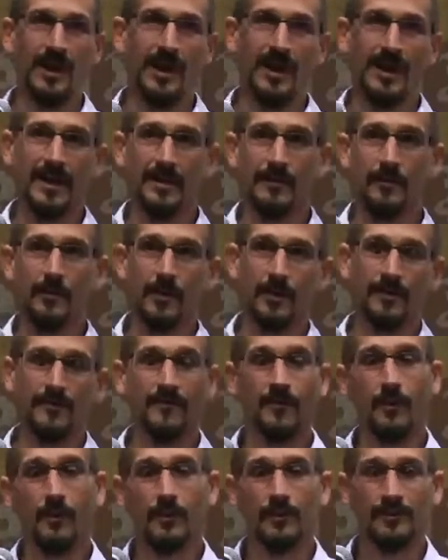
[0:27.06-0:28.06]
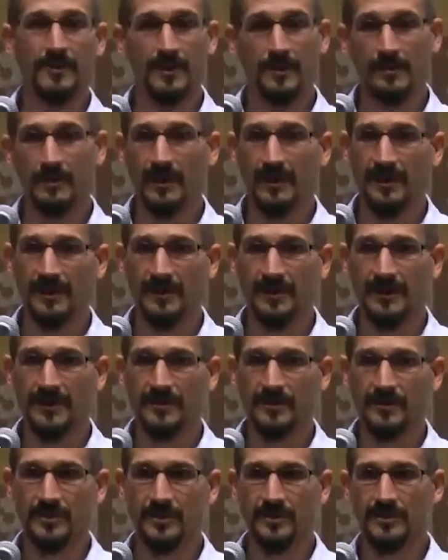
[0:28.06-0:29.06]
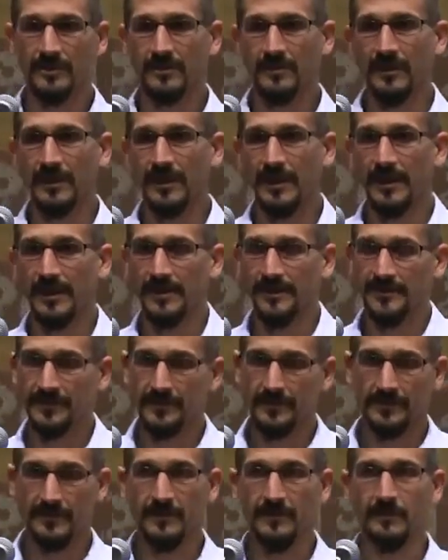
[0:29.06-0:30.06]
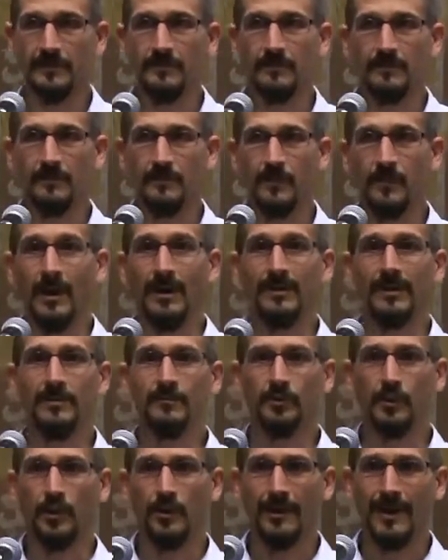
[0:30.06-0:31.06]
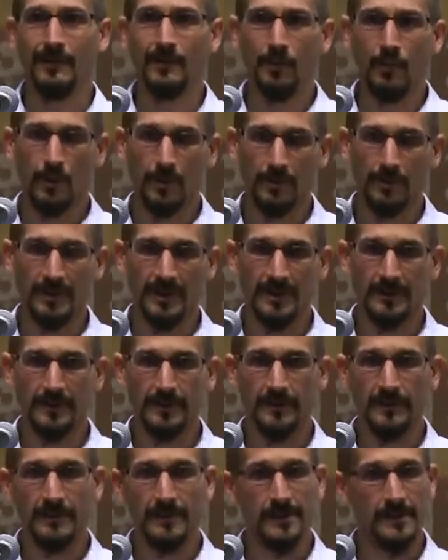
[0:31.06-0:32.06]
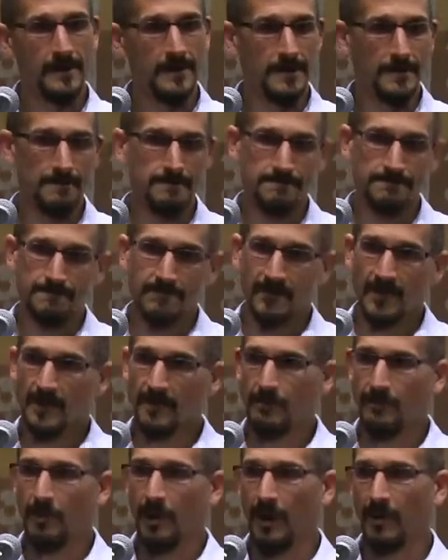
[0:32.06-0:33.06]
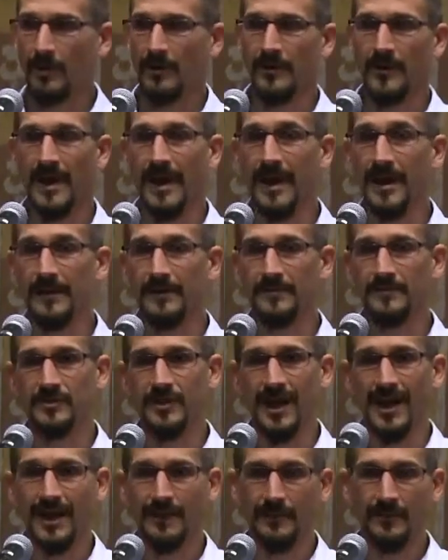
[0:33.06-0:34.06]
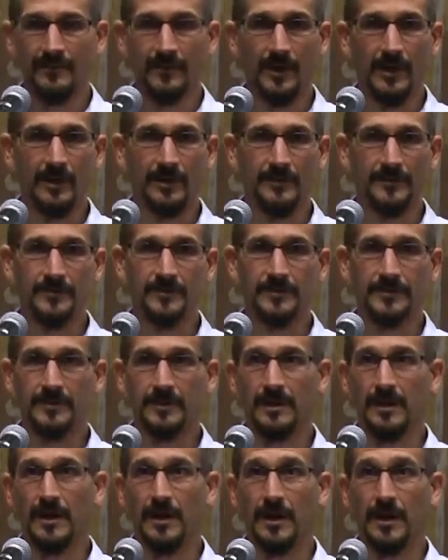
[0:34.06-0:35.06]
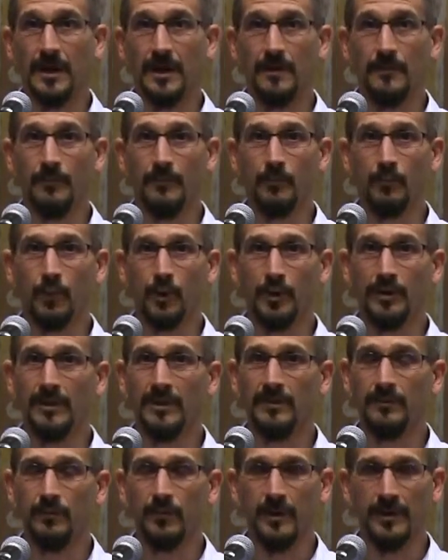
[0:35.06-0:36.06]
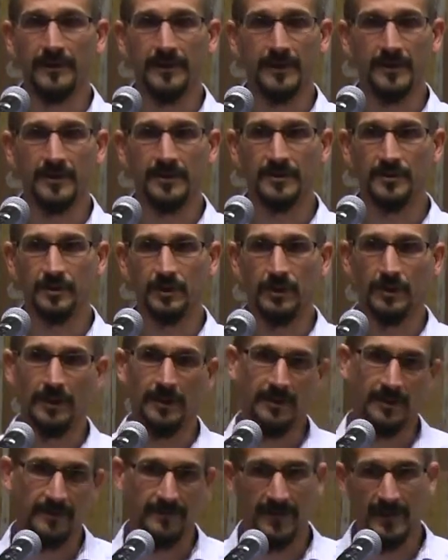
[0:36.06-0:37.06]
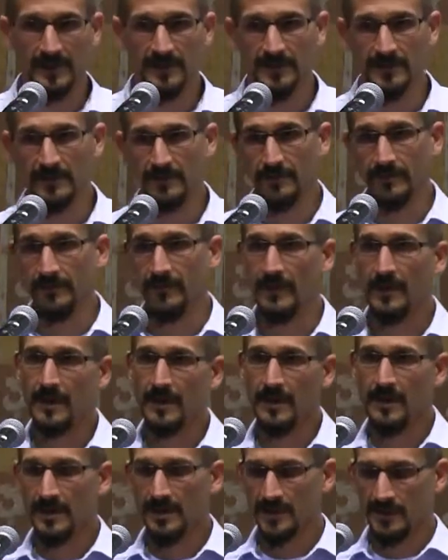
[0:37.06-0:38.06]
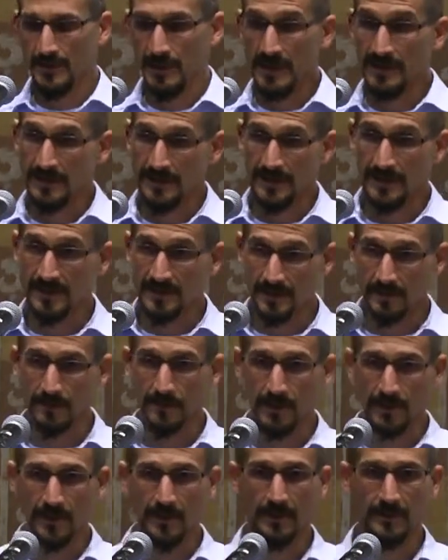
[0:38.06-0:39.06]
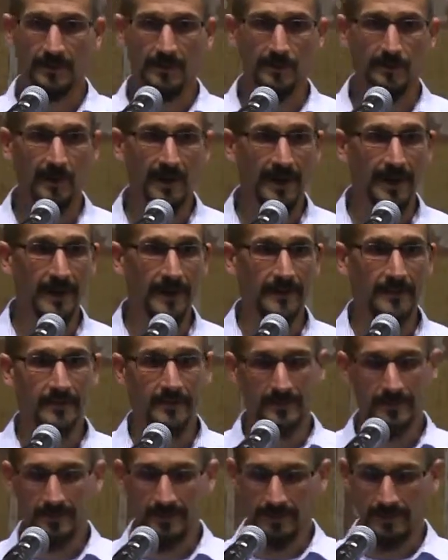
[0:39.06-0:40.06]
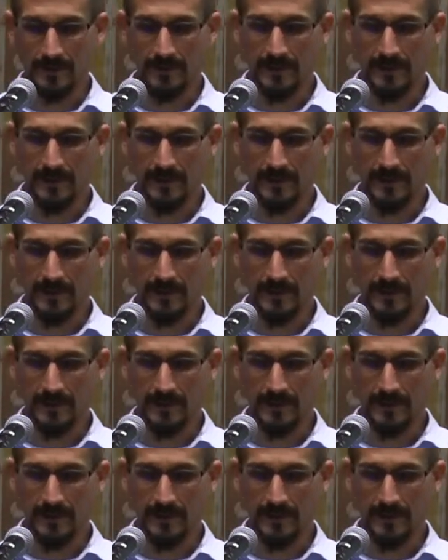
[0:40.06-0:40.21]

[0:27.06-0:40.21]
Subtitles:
I work for the Oneida Nation as the Wetland Program Coordinator. Part of that job involves working with and controlling invasive species, in particular plants.